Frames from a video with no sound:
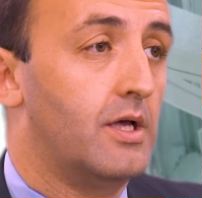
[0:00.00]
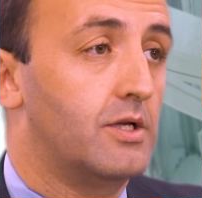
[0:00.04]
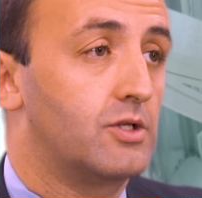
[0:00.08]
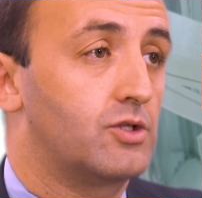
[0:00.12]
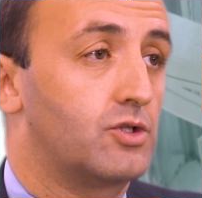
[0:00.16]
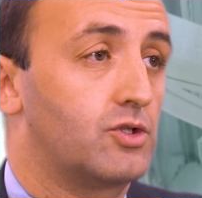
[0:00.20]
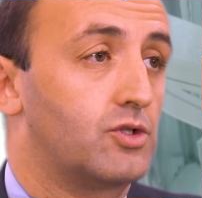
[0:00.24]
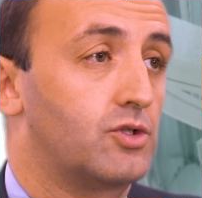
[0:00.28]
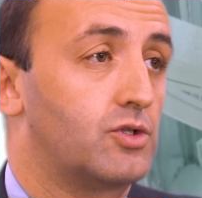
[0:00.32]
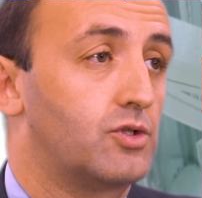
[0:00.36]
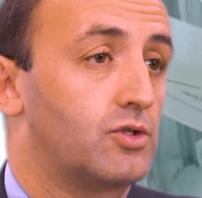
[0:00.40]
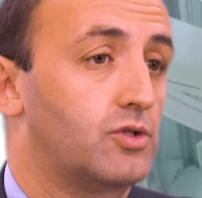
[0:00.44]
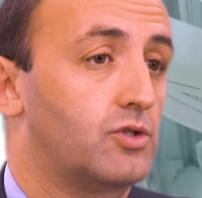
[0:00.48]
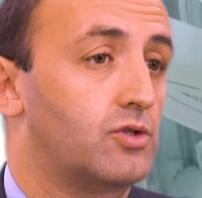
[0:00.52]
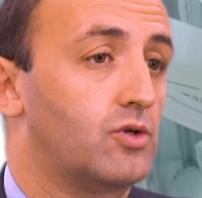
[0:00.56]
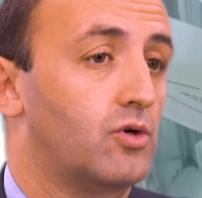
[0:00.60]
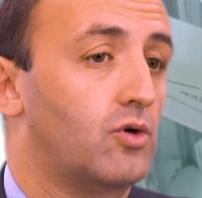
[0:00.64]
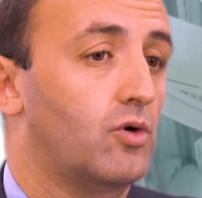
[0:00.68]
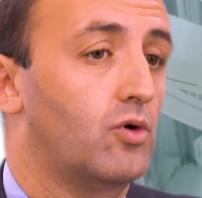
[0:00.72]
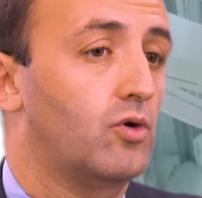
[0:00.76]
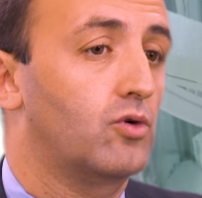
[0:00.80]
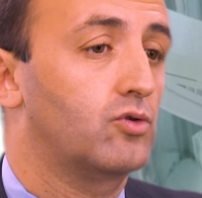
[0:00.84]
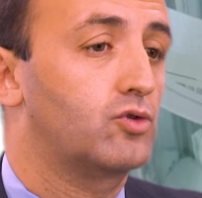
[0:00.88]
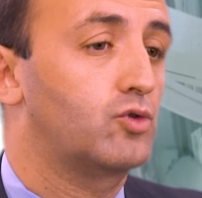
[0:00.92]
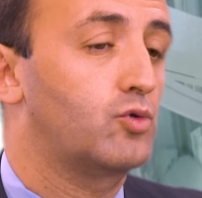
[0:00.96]

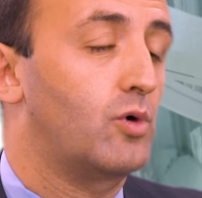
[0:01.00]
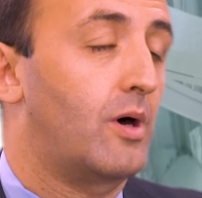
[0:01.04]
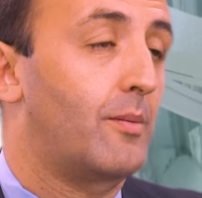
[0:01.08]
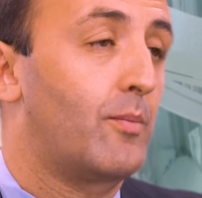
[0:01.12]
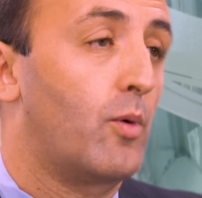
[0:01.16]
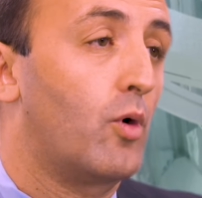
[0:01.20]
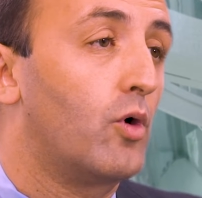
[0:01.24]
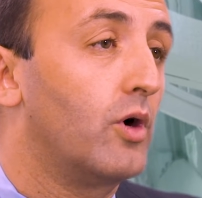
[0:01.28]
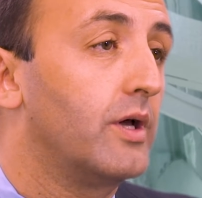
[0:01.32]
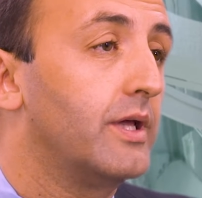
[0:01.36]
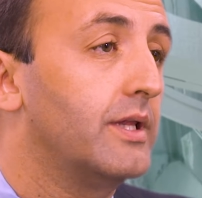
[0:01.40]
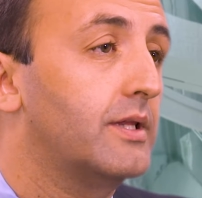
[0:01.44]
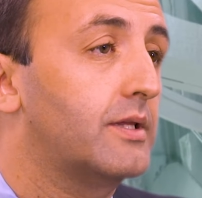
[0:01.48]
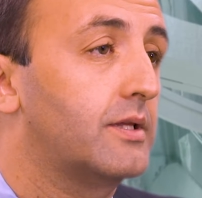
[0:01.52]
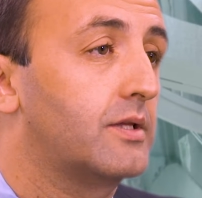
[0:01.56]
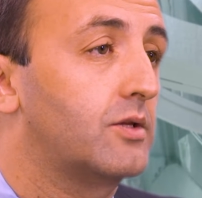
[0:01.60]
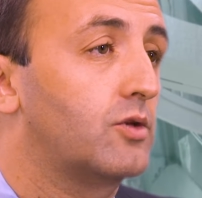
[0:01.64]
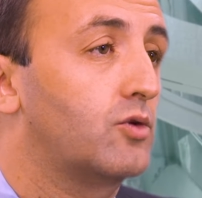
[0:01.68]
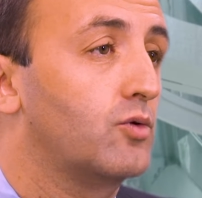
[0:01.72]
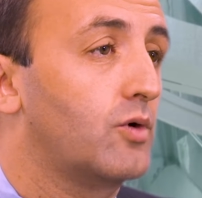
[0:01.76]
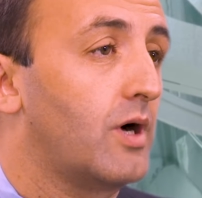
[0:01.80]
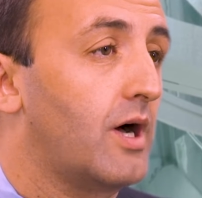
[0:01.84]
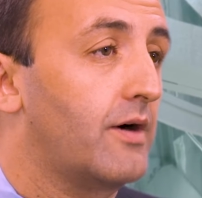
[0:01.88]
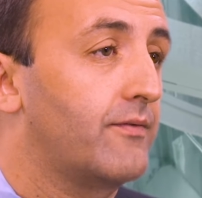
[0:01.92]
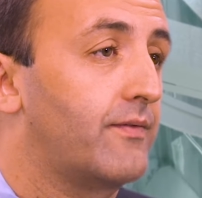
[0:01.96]
So to avoid
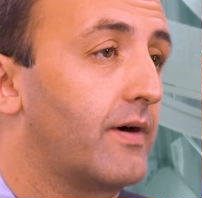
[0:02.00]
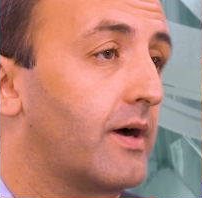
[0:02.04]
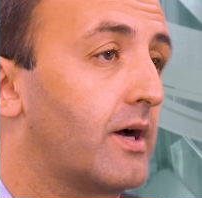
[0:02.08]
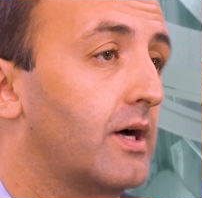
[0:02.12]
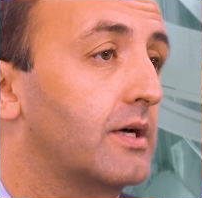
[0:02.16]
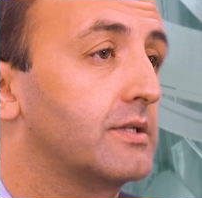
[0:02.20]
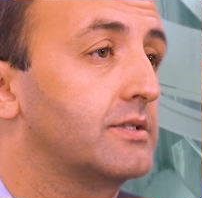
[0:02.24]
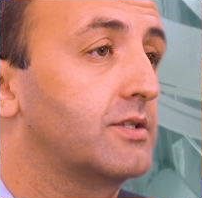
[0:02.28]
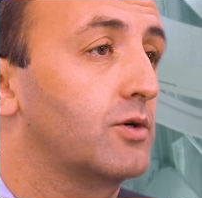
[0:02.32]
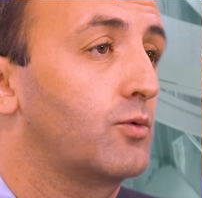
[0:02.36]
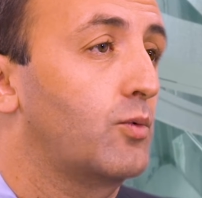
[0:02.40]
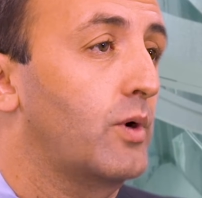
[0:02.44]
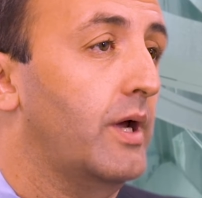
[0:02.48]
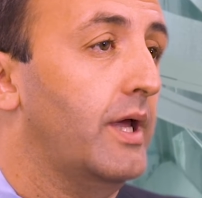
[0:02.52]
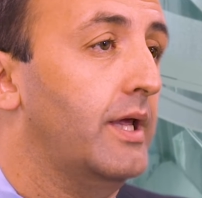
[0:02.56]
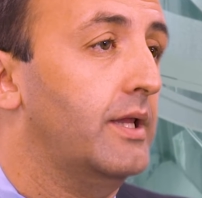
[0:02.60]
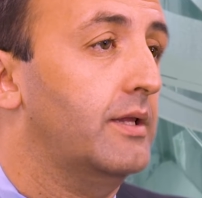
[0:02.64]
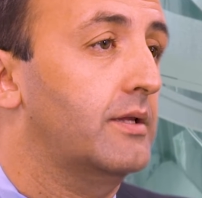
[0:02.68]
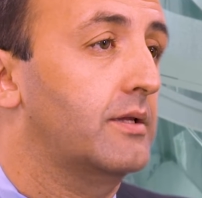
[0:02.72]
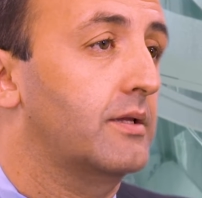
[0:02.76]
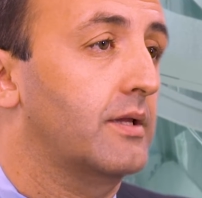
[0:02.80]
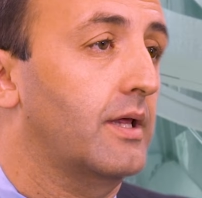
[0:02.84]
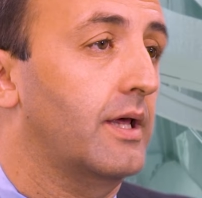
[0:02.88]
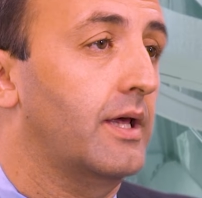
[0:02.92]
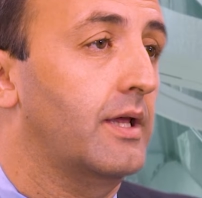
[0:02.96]
to have a
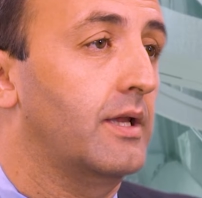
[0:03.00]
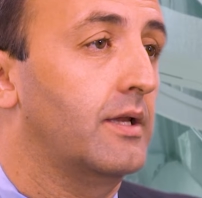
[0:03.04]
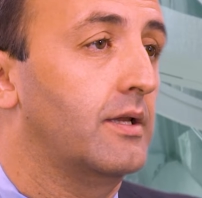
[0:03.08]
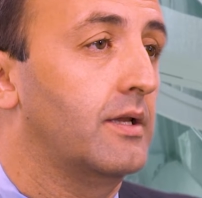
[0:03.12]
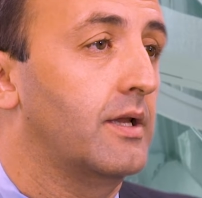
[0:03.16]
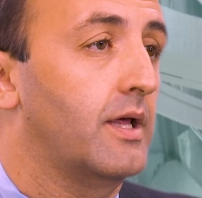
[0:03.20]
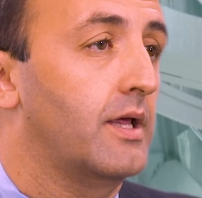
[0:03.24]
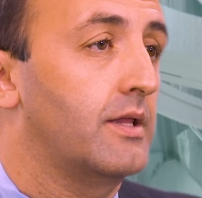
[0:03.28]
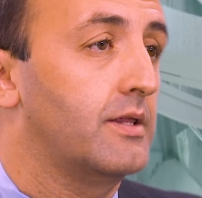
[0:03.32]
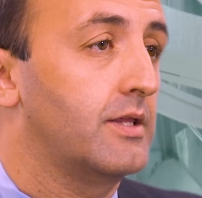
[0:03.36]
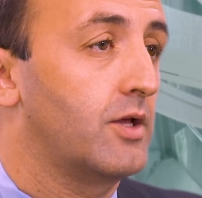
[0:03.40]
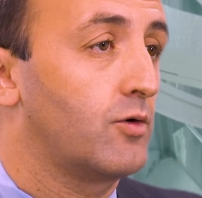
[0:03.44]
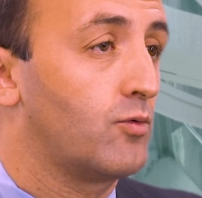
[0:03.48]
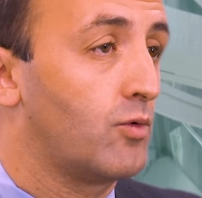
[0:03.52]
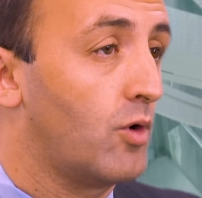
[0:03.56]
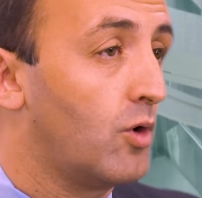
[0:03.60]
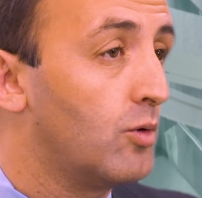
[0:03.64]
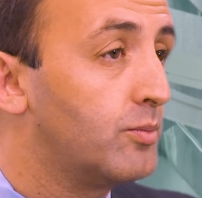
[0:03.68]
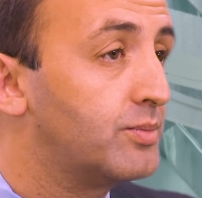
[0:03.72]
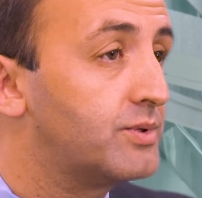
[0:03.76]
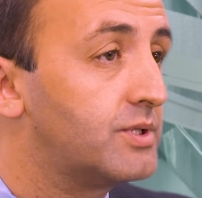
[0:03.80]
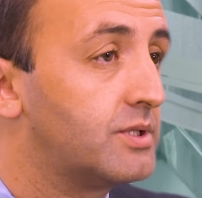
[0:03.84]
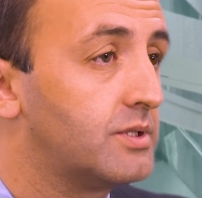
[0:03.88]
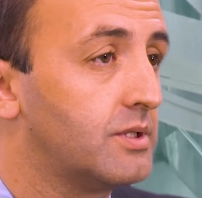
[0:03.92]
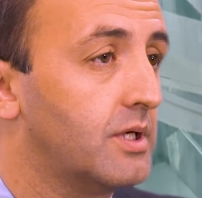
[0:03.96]
counterweight and the
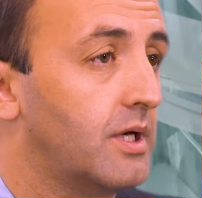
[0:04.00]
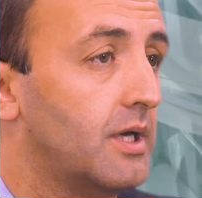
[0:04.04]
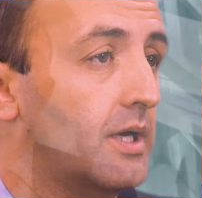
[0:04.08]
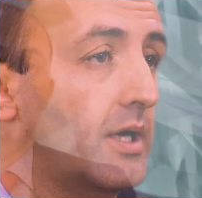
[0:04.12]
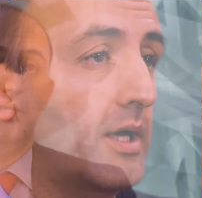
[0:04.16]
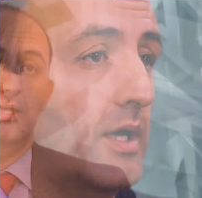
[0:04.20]
ropes and